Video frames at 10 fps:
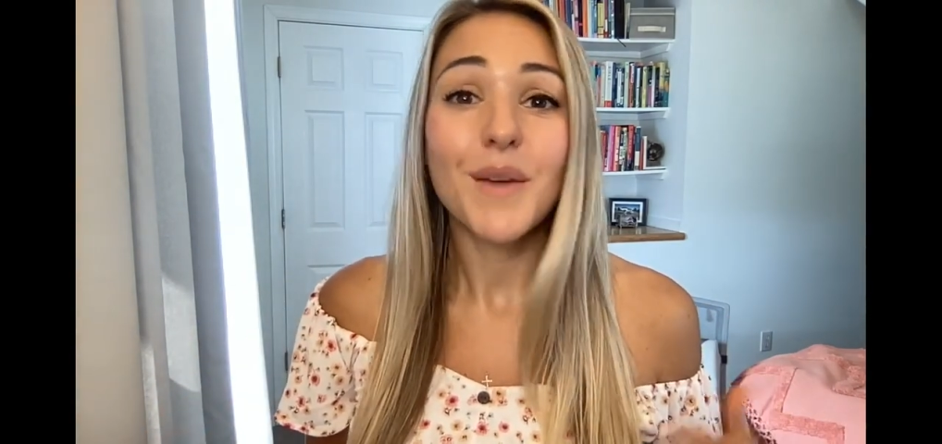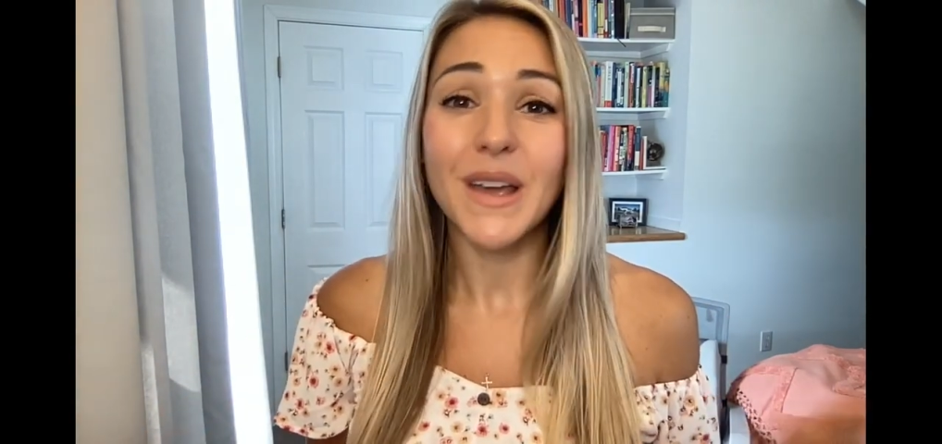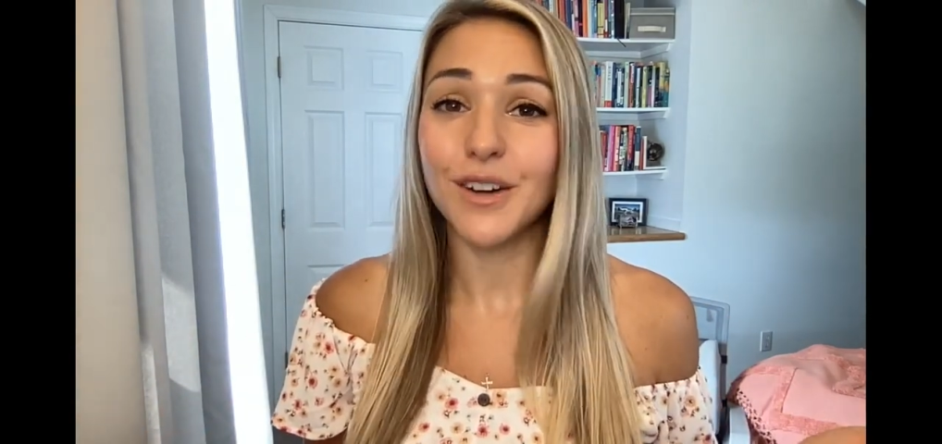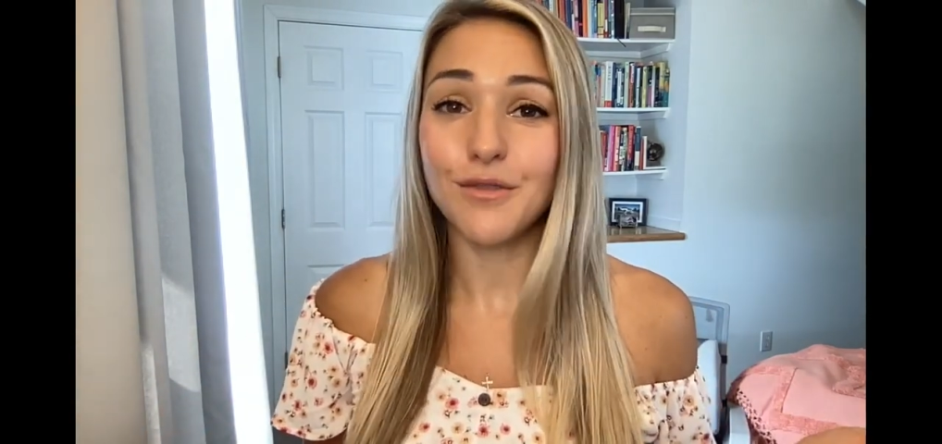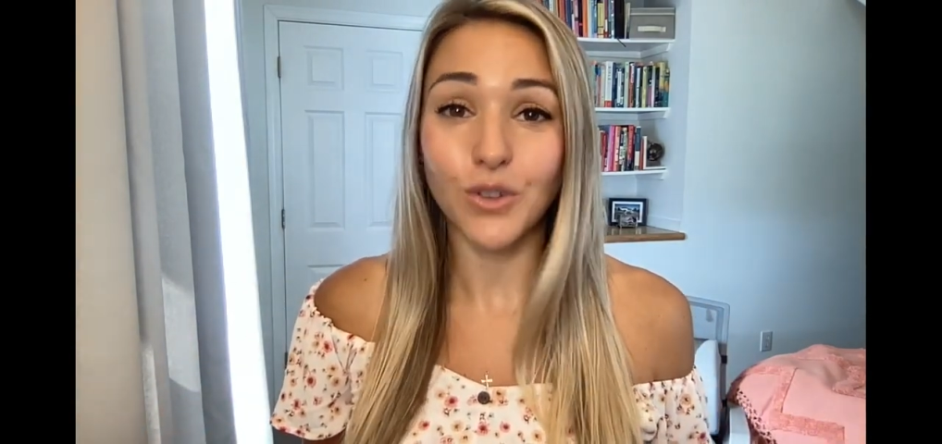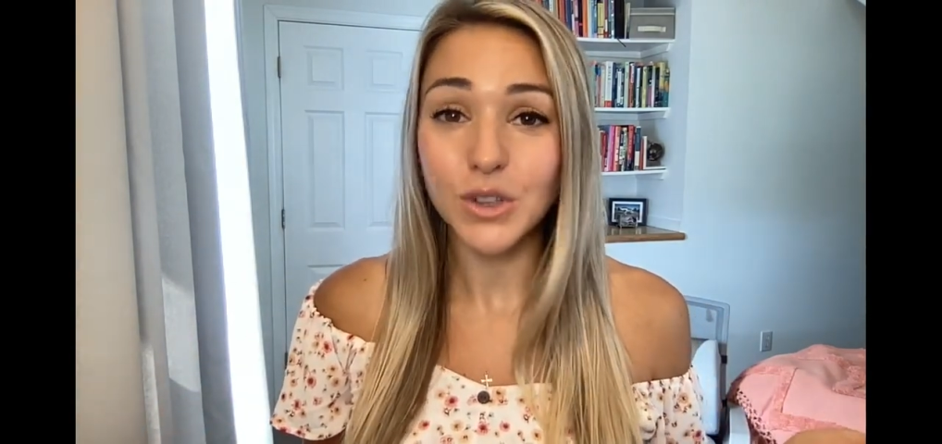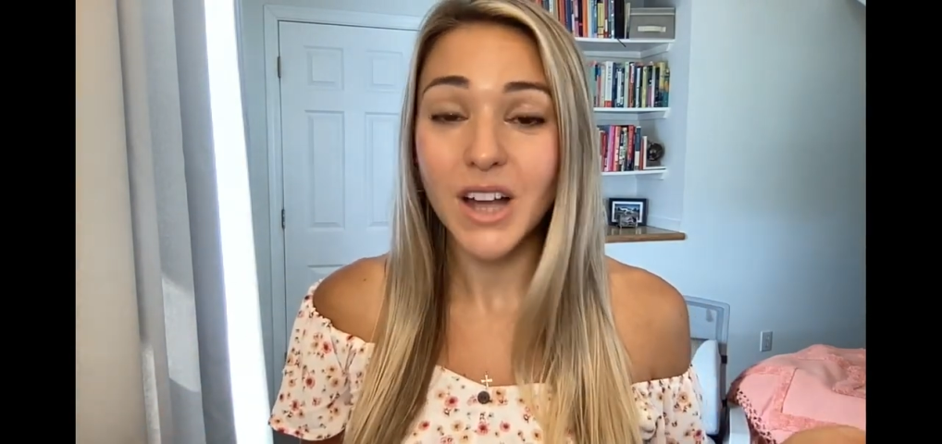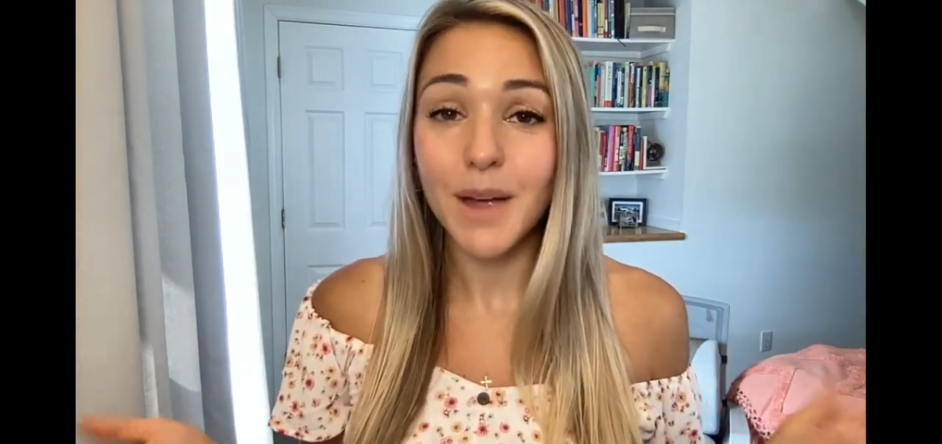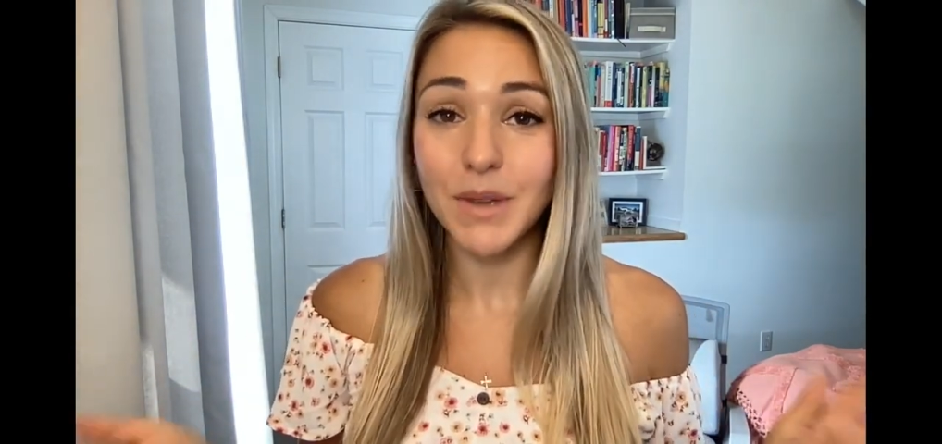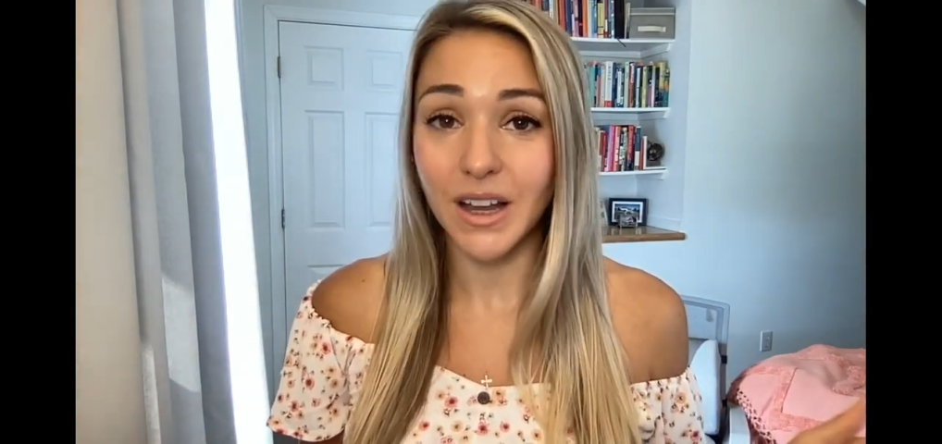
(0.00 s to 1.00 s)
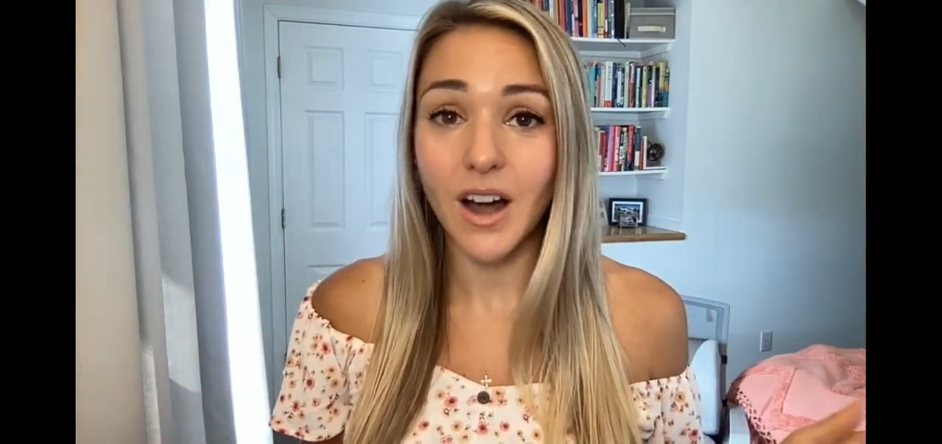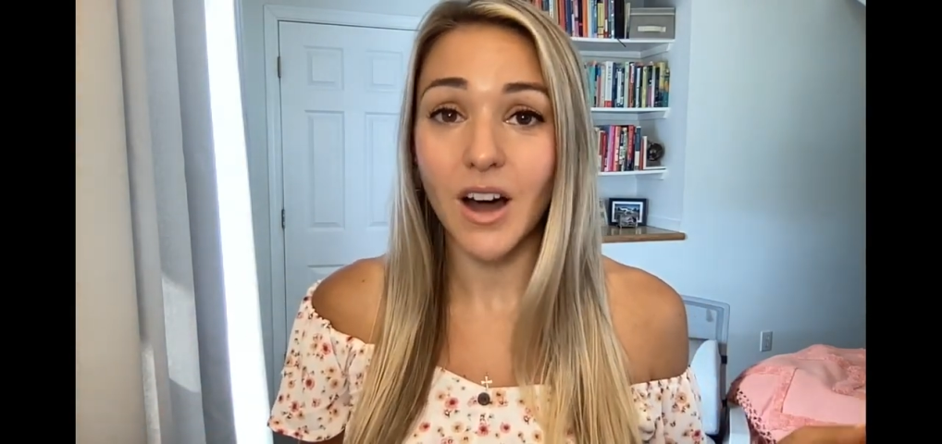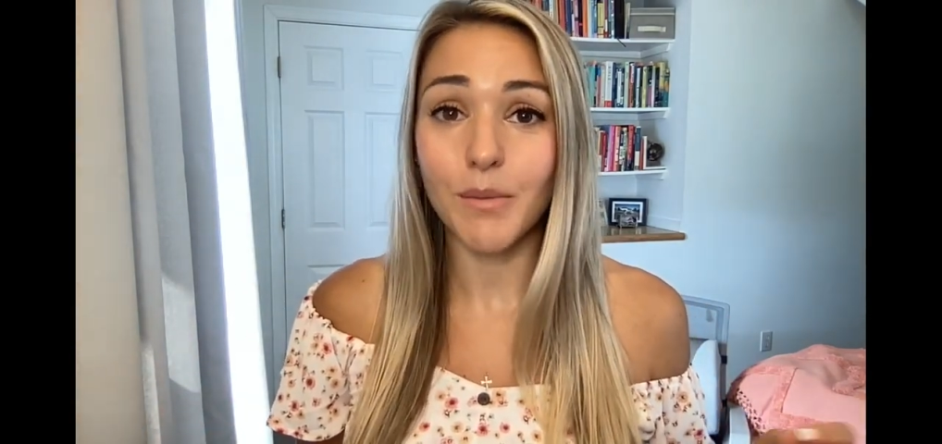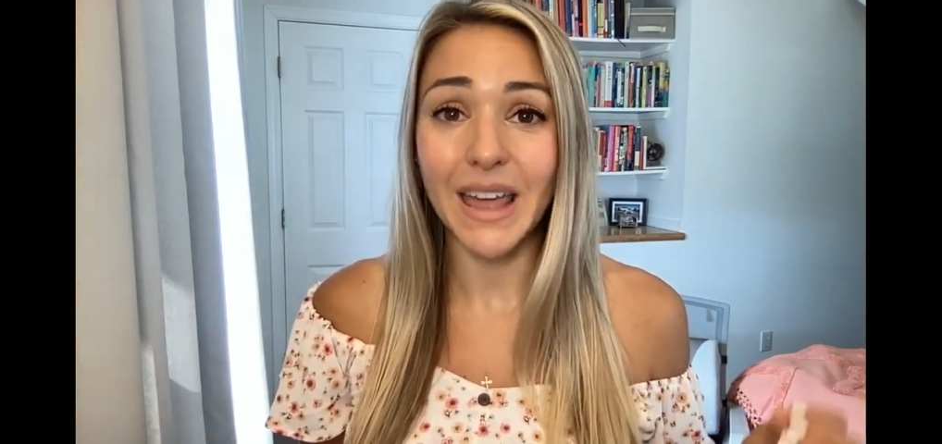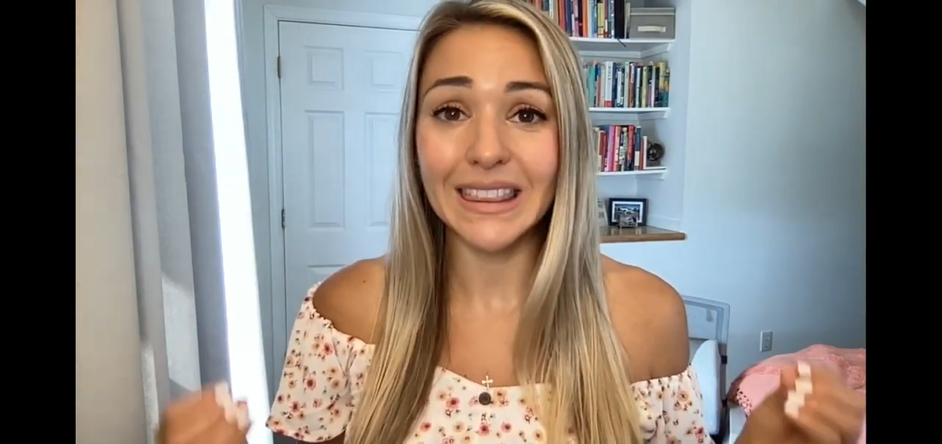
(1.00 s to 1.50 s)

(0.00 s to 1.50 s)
make a full-time income,